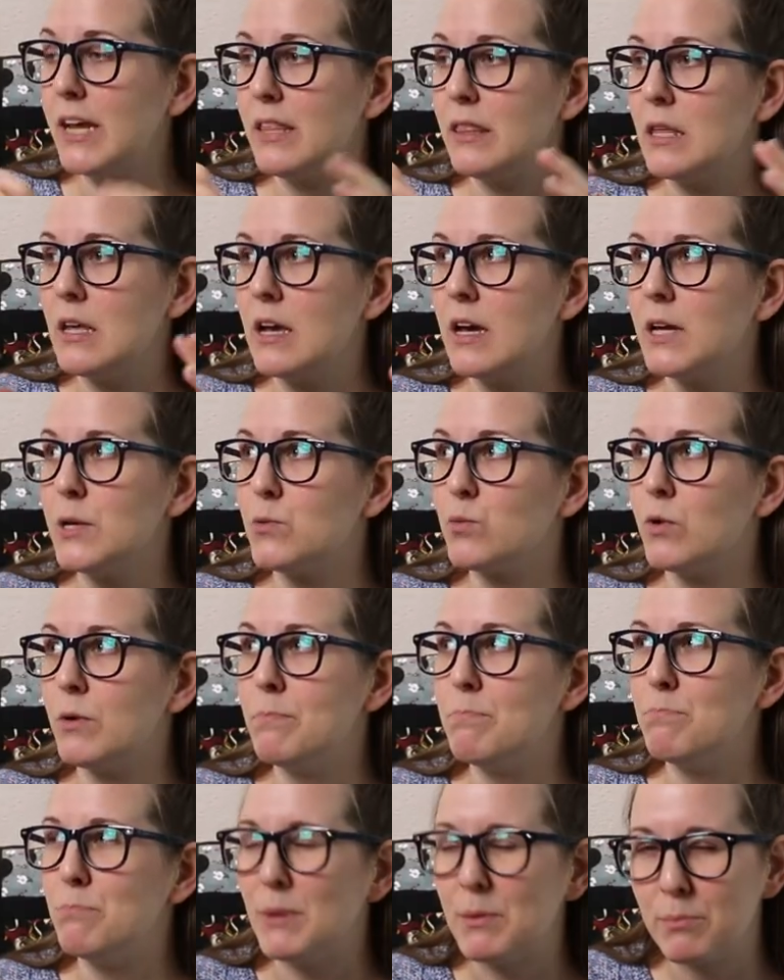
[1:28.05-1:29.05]
I think I
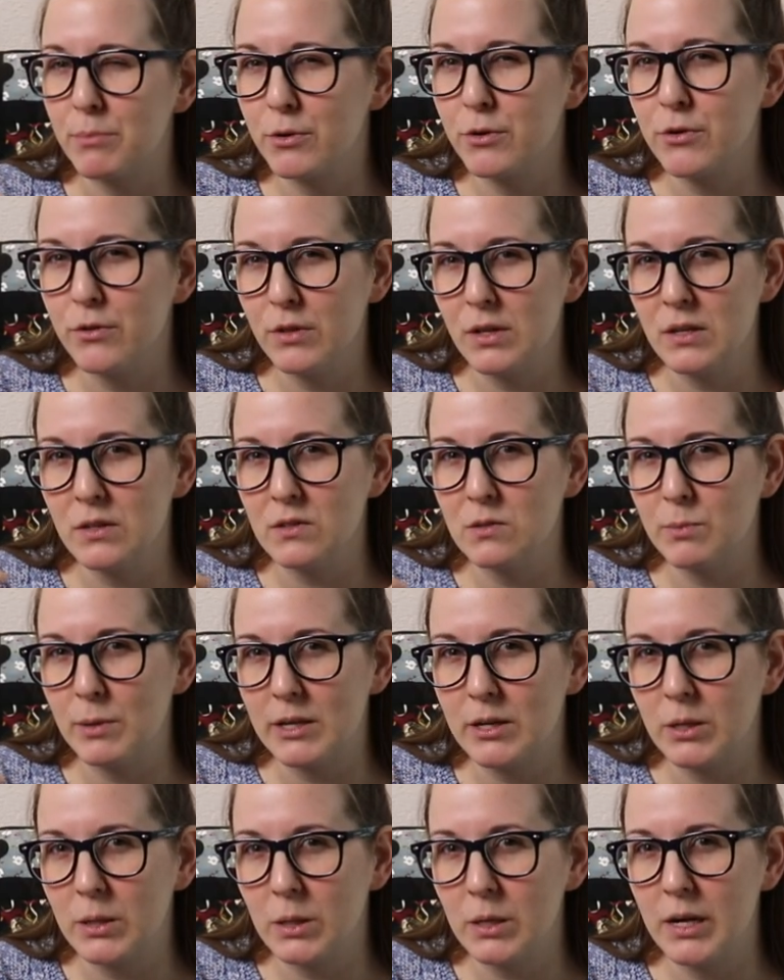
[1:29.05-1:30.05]
remember things
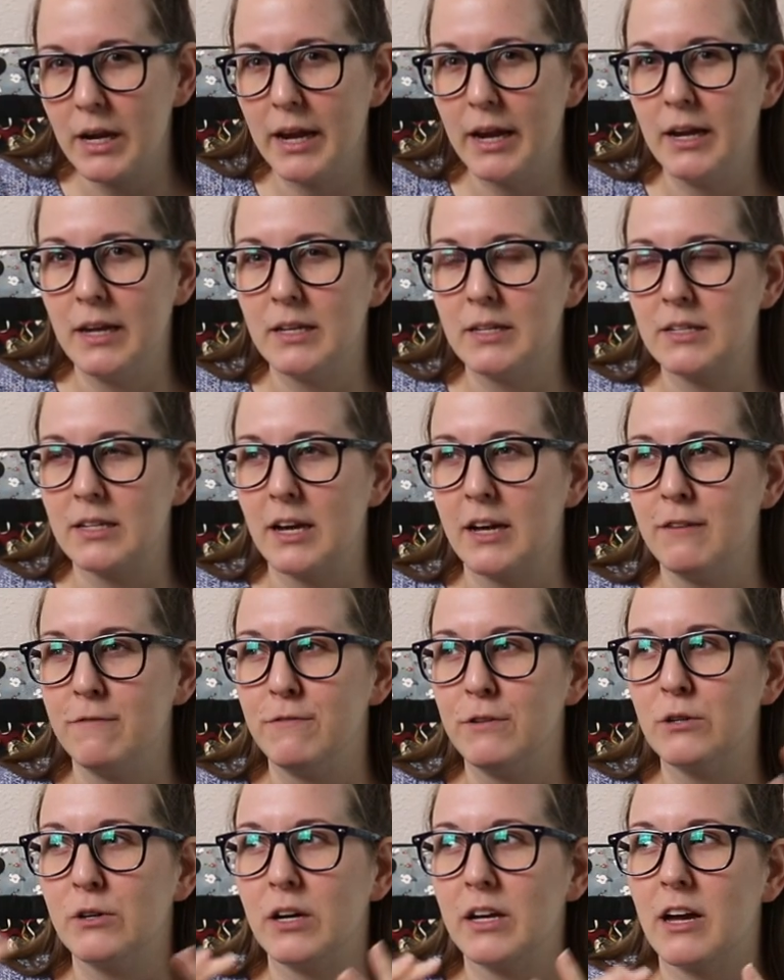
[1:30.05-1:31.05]
better, and I
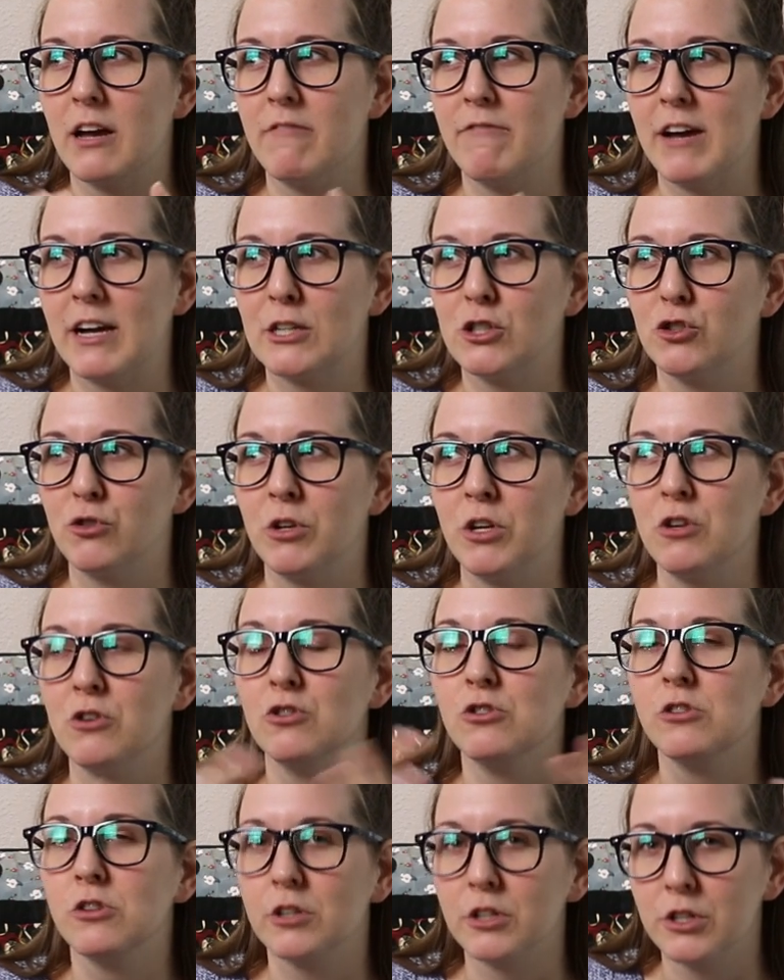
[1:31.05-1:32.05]
feel like I've actually
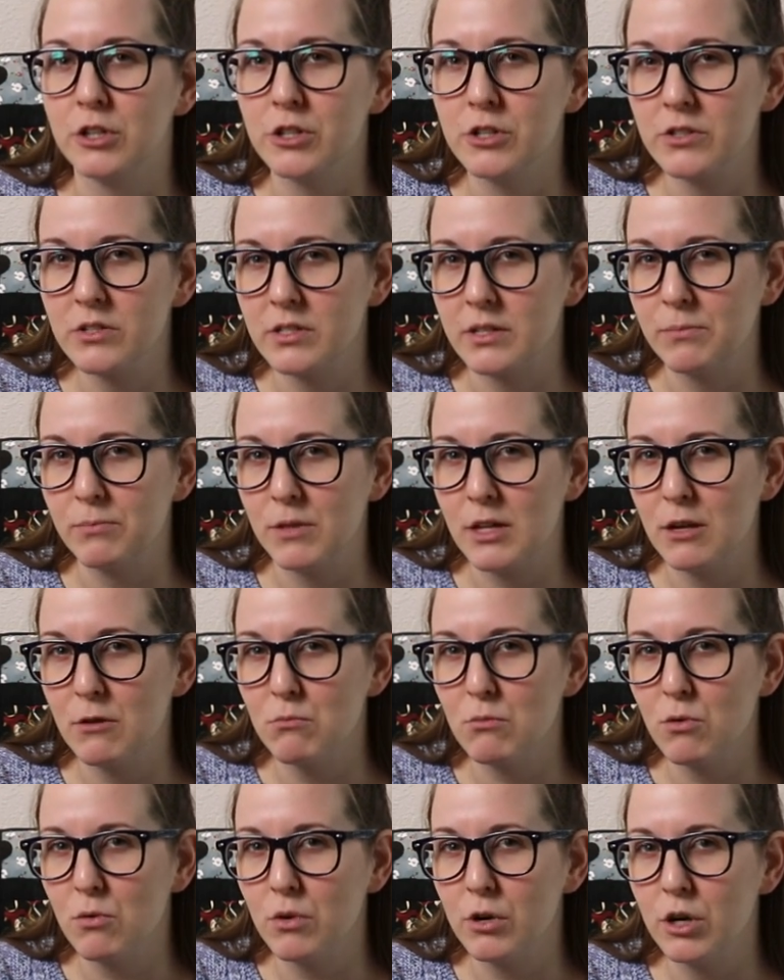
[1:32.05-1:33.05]
learned
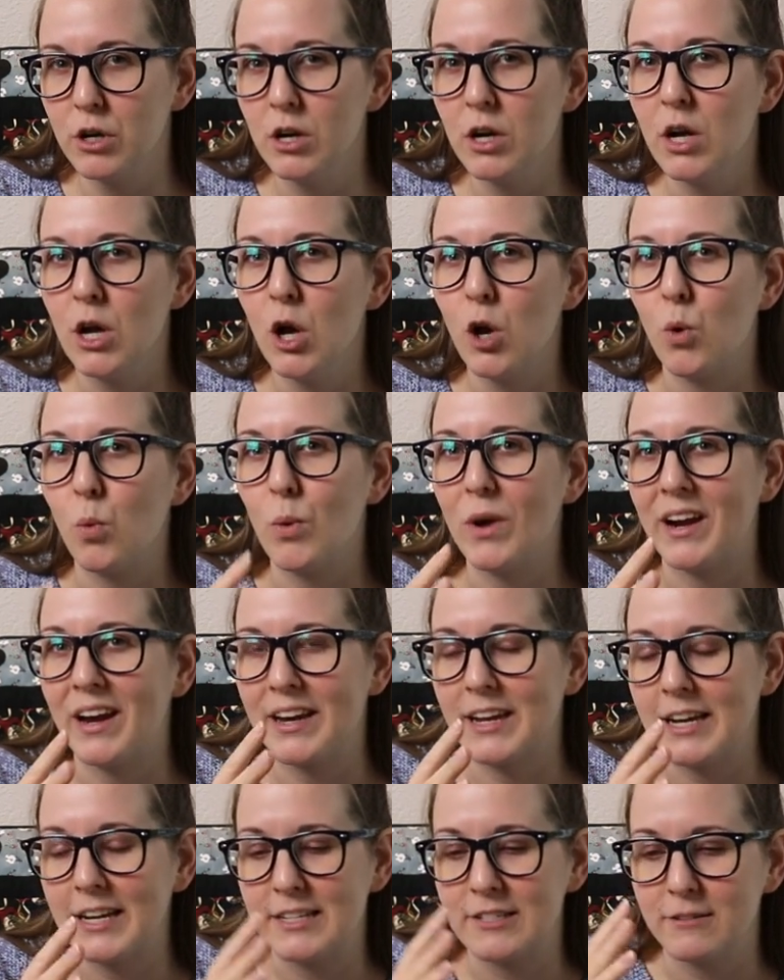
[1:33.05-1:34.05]
something more when
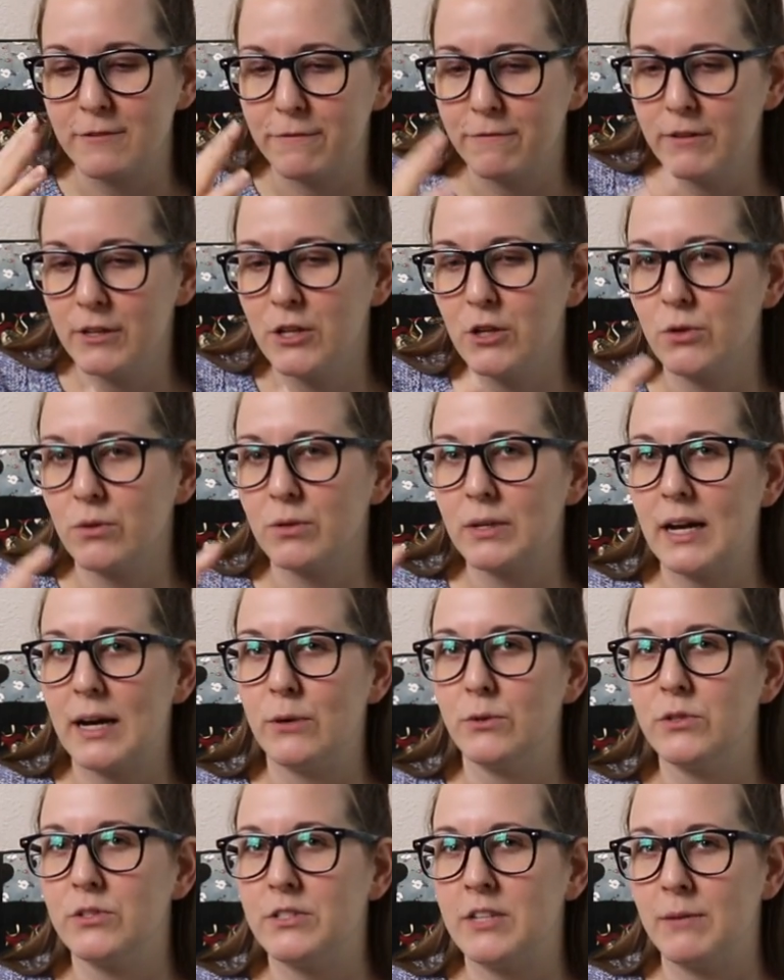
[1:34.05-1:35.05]
I had to figure it
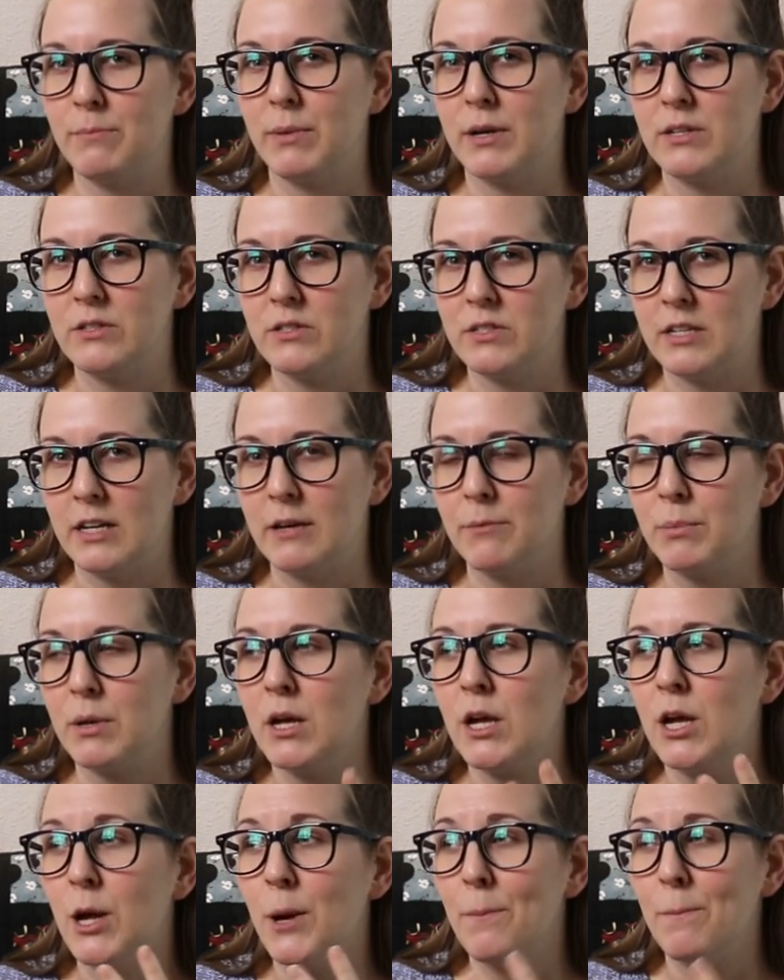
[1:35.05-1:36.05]
out step by step
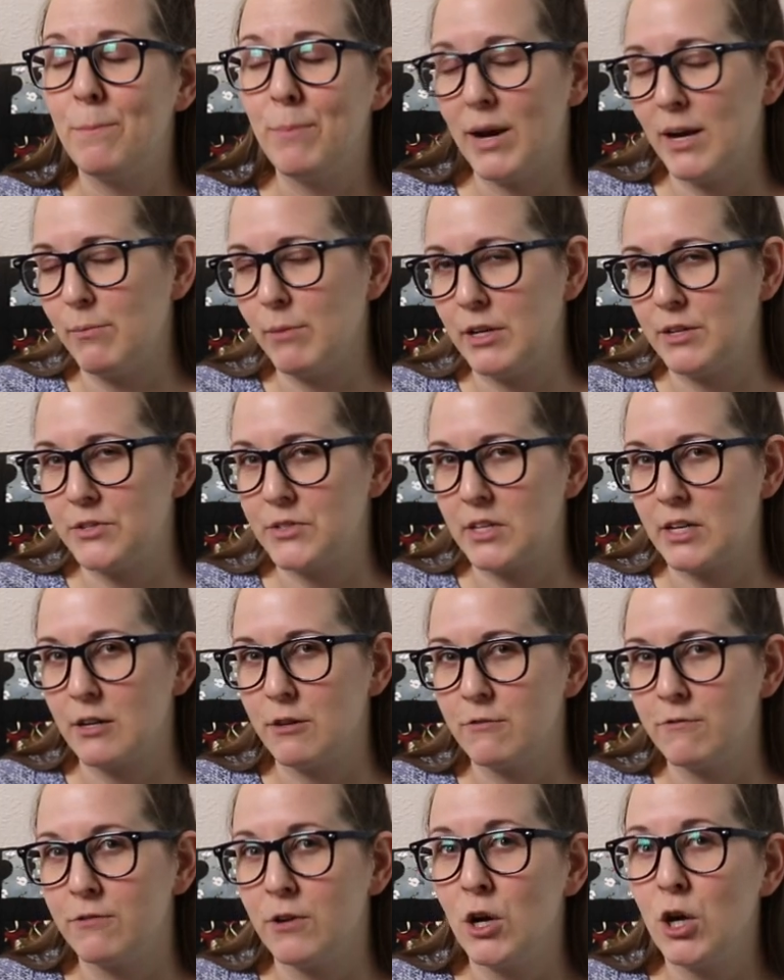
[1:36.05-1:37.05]
by
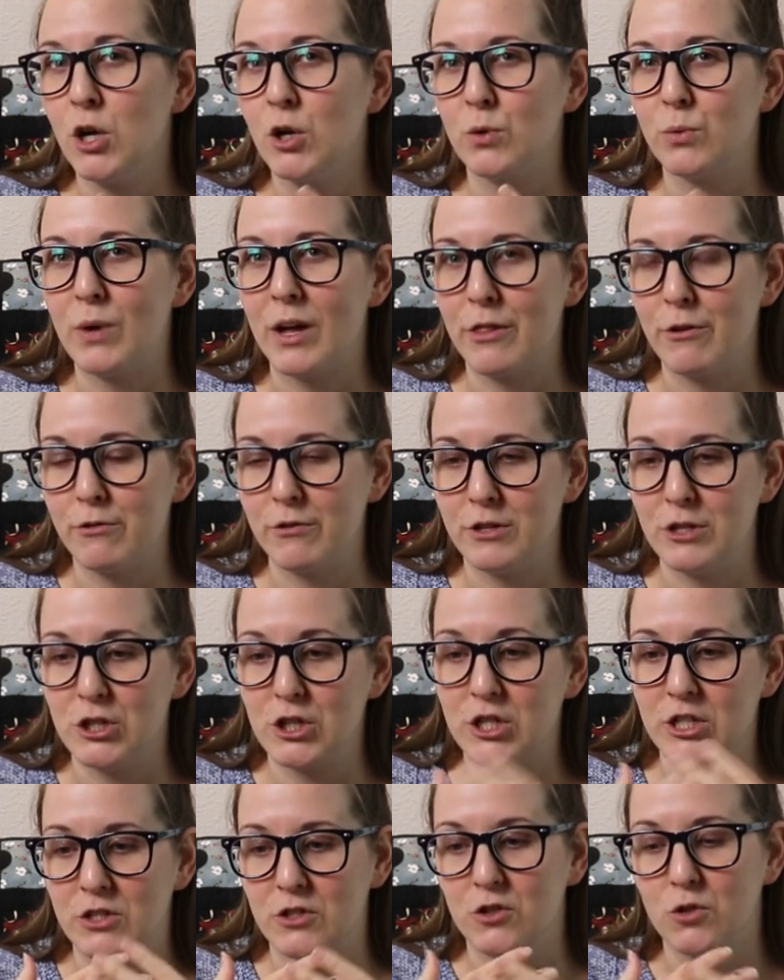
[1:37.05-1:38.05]
myself, rather than
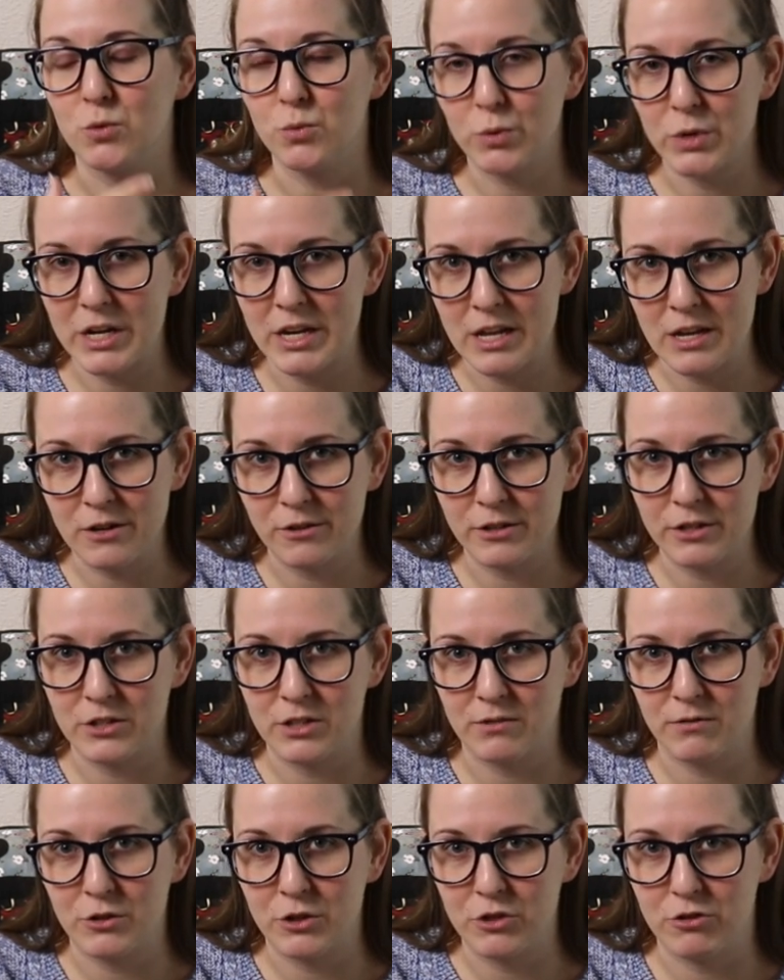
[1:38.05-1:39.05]
just reading a list
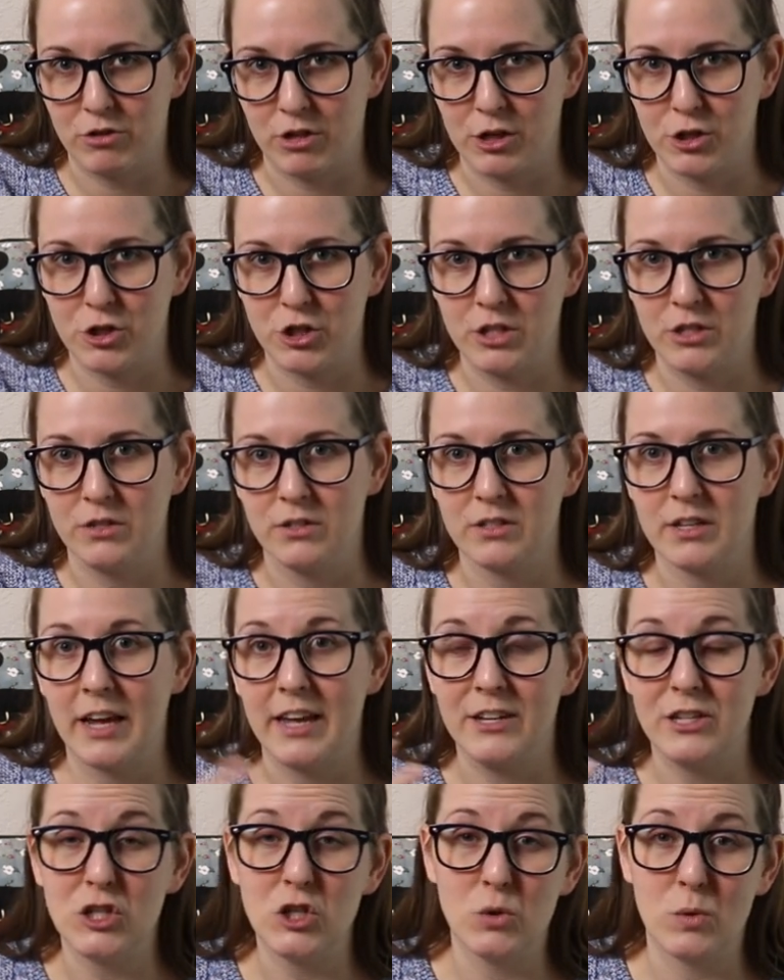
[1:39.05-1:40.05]
of instructions
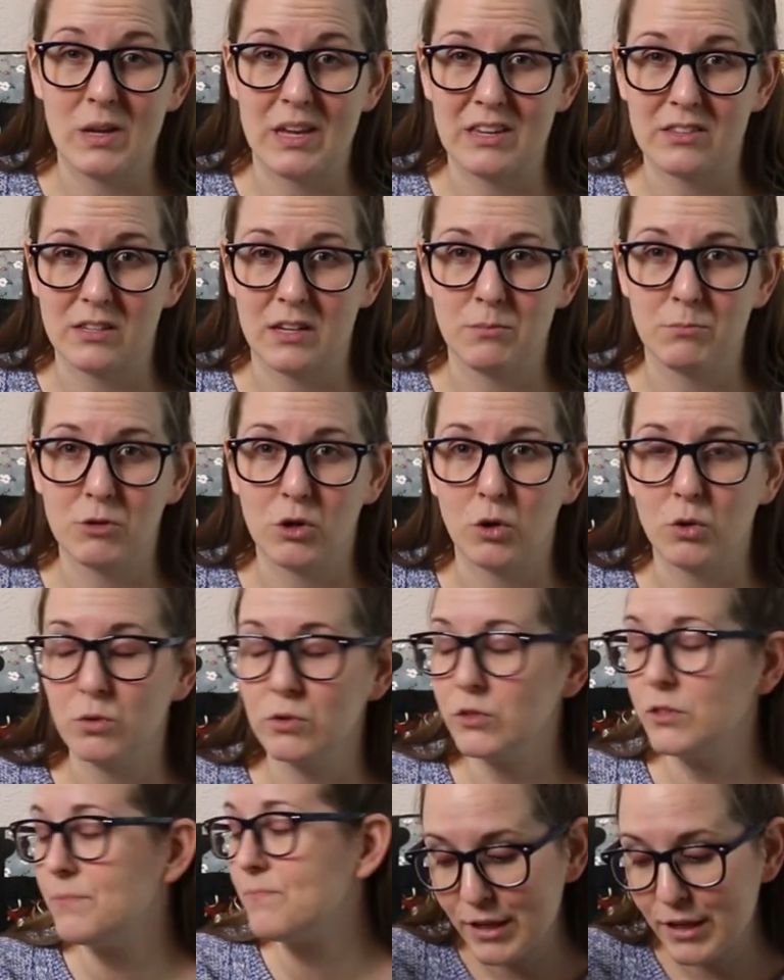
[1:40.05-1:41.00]
and doing as I'm told.